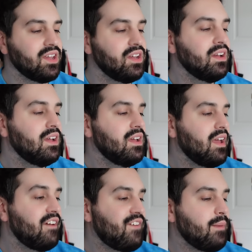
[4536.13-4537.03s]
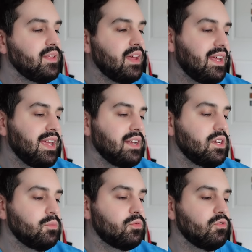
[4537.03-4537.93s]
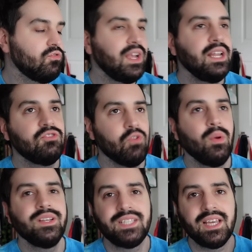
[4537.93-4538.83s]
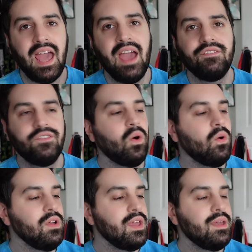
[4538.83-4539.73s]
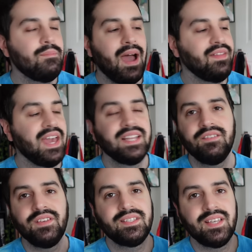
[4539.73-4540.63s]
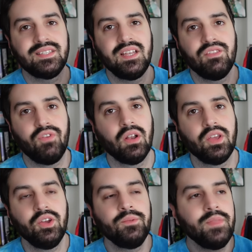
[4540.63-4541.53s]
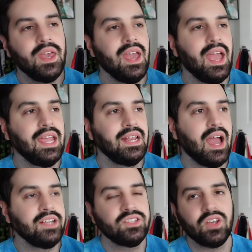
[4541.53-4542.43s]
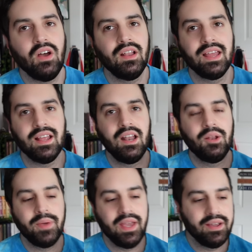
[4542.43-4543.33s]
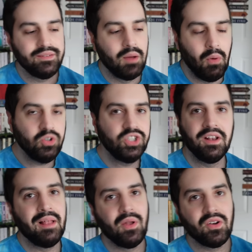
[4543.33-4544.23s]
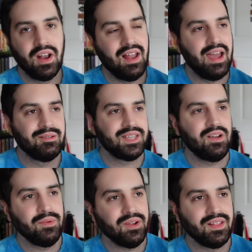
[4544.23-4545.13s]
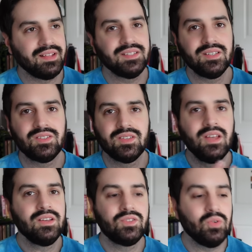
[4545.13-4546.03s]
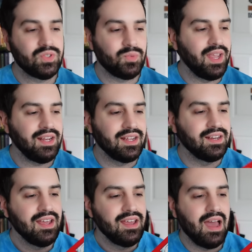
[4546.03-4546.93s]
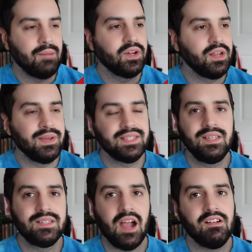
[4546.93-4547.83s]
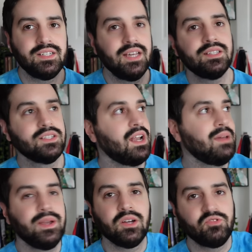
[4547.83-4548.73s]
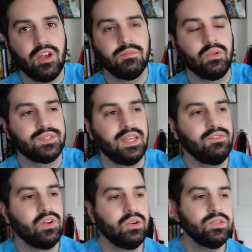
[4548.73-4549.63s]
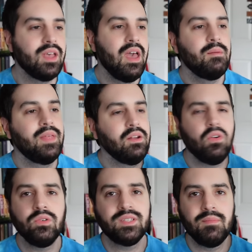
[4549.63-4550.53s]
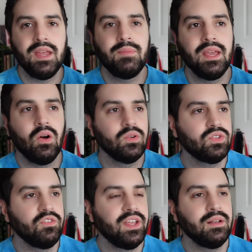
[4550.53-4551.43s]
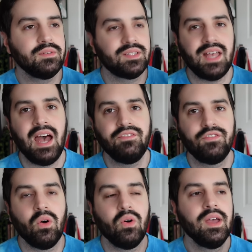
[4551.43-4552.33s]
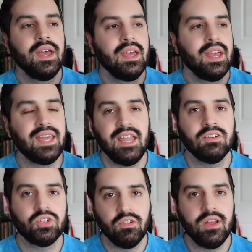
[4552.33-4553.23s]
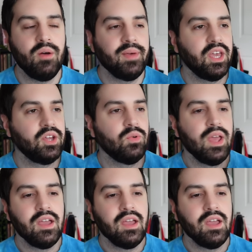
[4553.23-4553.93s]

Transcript: a, a family that I ended up really growing to care for by the end of this 16th volume. And I just got like a little bit emotional, I'm not gonna lie. I was like, oh my God, like this is so sweet and I'm gonna miss these characters until I pick up Dragon Ball Z of course. But then of course it made me also feel sad for Akira Toriyama who